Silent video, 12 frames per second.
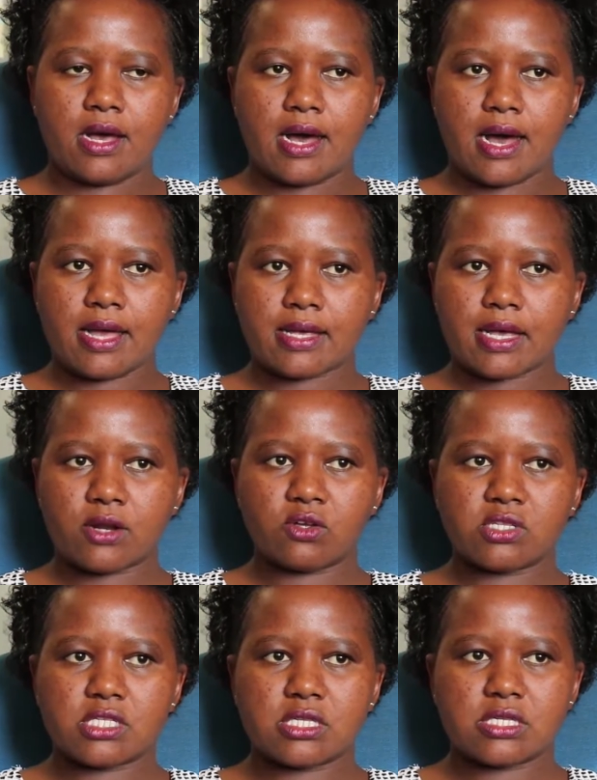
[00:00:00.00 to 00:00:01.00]
I
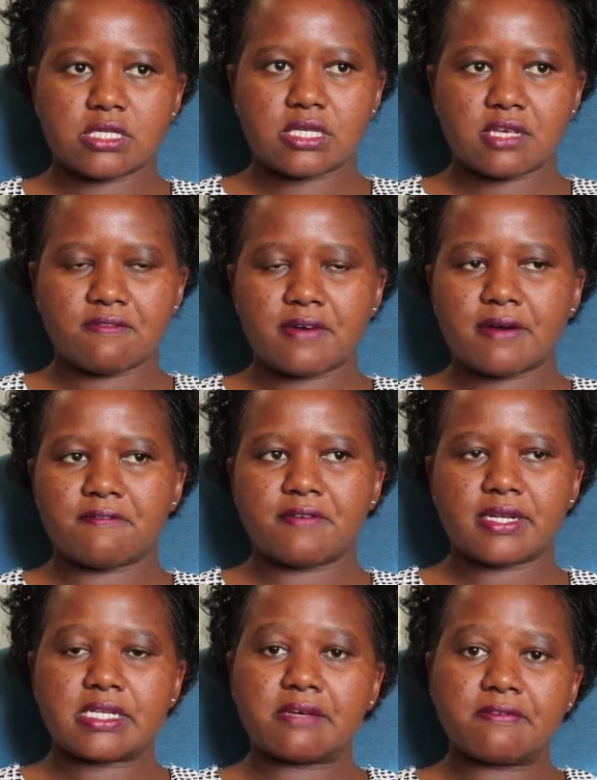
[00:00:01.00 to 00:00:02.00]
cannot give a
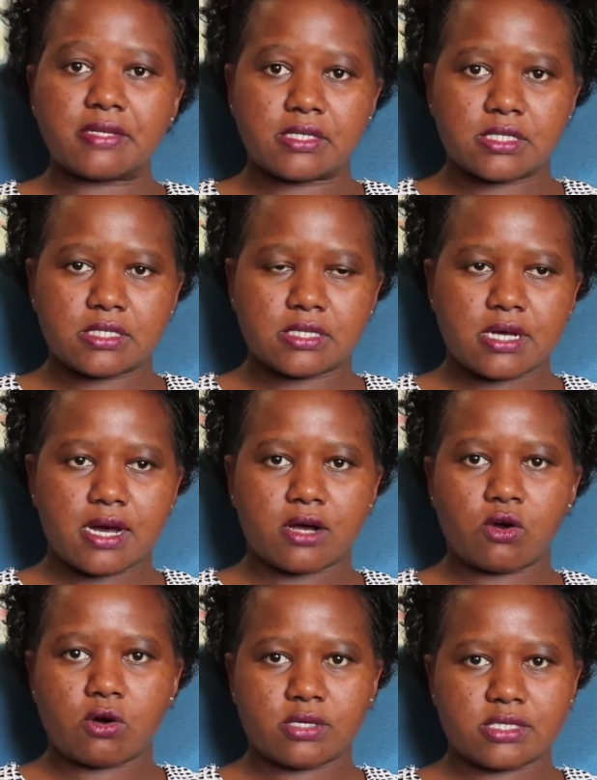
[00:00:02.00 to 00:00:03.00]
very definite
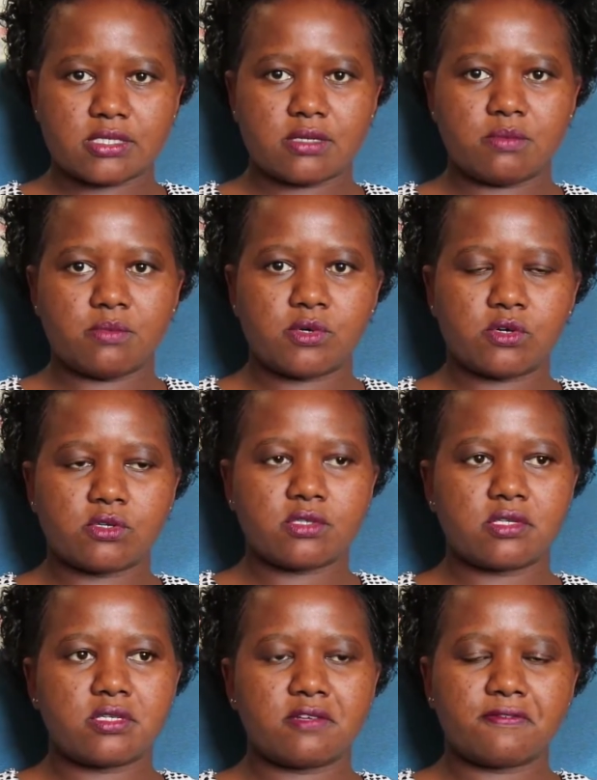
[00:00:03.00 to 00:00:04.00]
cost,
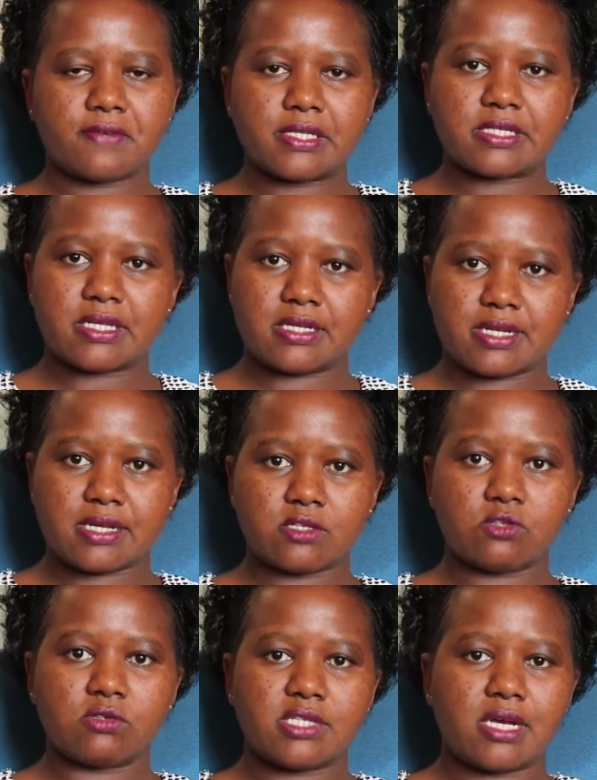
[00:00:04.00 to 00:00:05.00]
because different centers
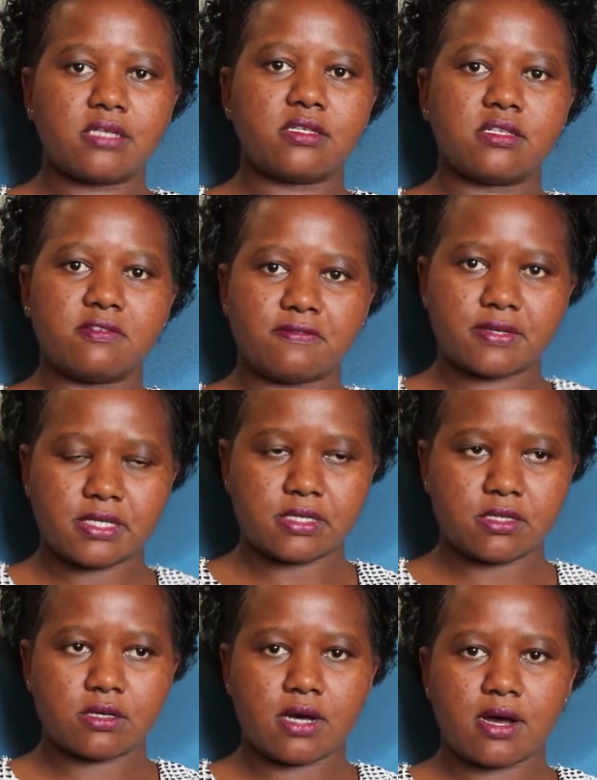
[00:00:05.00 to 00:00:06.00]
do charge
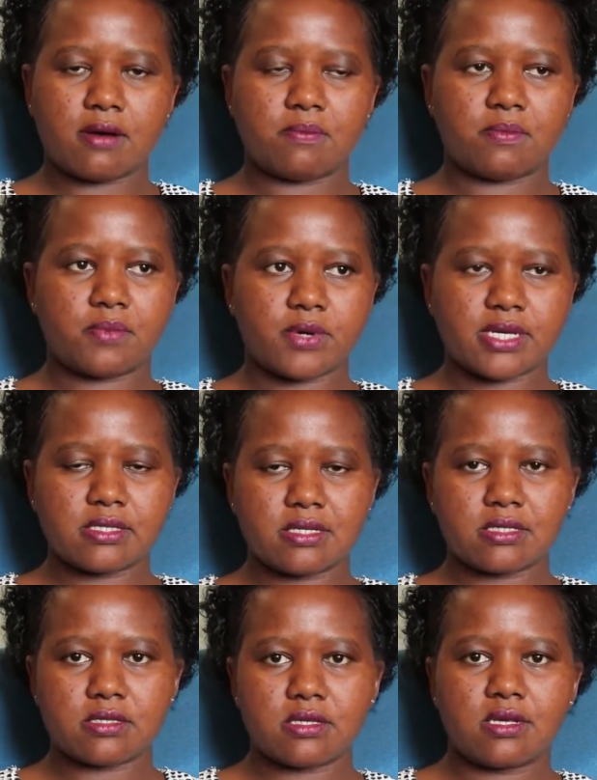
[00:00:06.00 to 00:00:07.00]
different
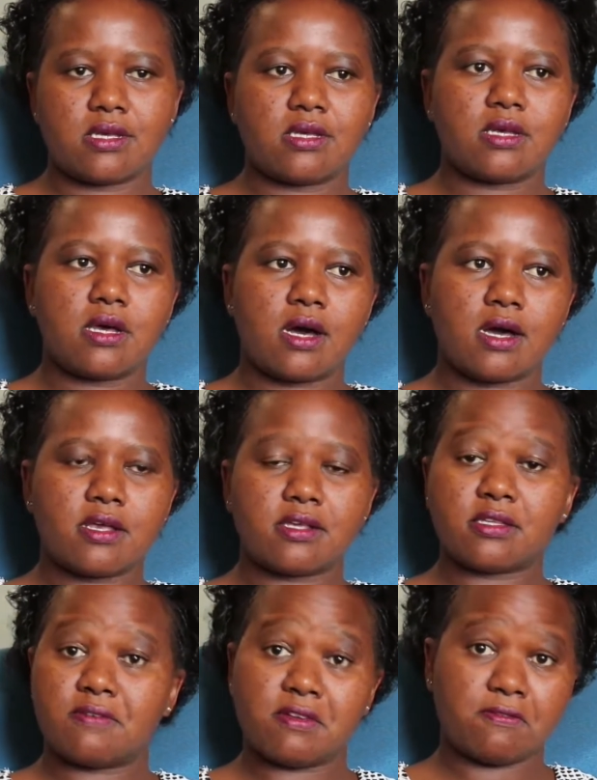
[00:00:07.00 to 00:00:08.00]
prices,
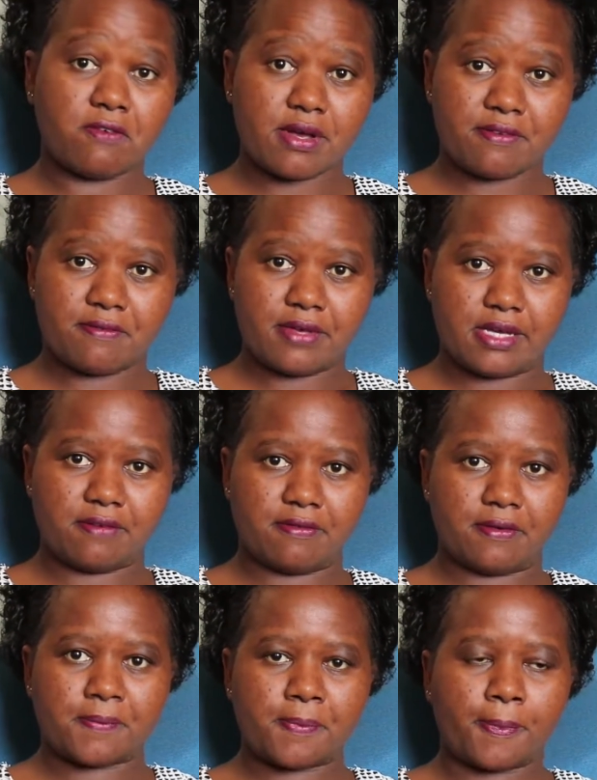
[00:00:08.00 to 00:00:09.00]
even for IVF.
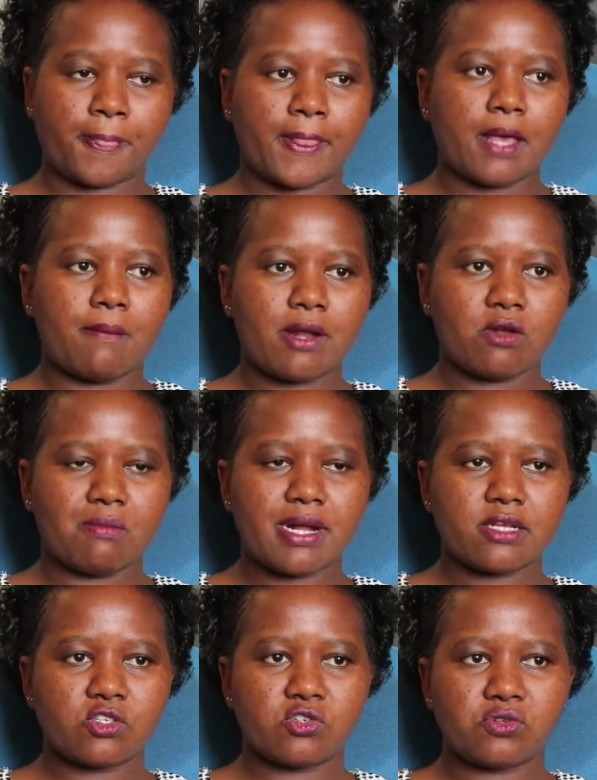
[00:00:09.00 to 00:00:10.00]
But
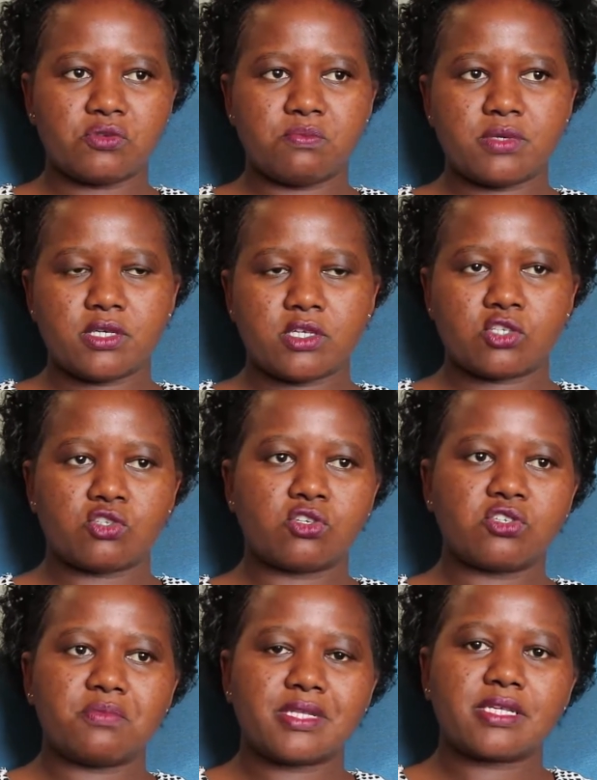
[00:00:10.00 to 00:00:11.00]
normally it should
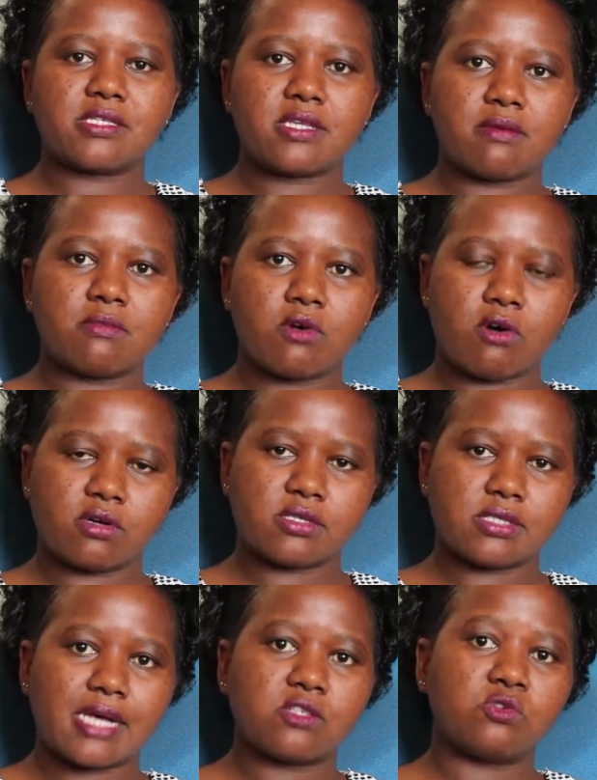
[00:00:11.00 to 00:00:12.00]
not be the same
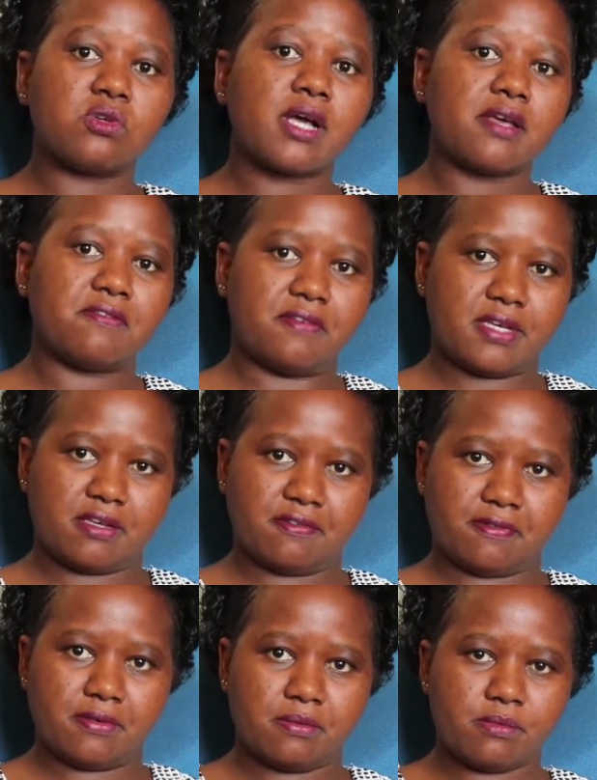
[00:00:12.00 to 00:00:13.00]
cost as doing
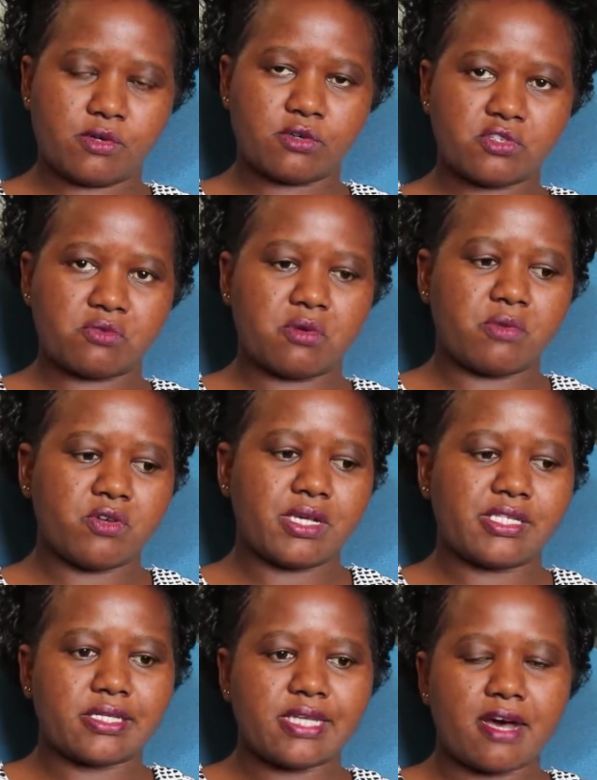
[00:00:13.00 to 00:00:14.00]
IVF, because remember, you are
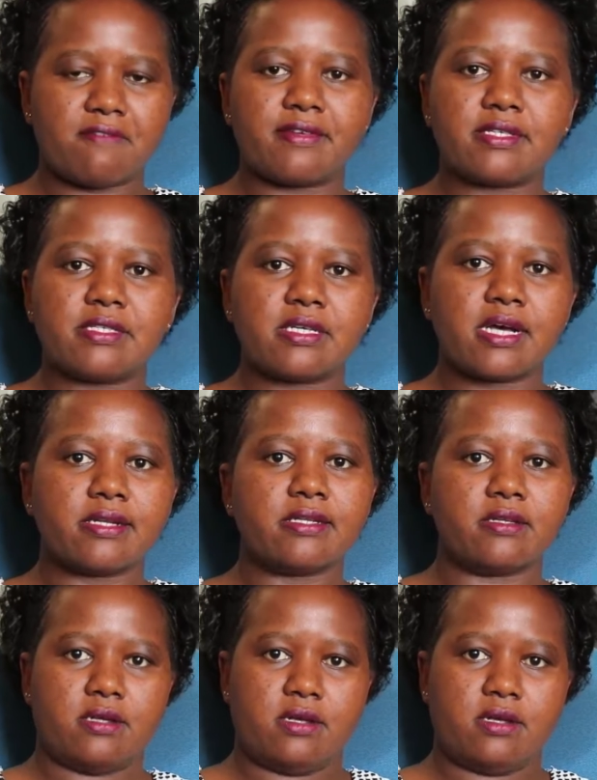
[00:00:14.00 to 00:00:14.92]
just harvesting and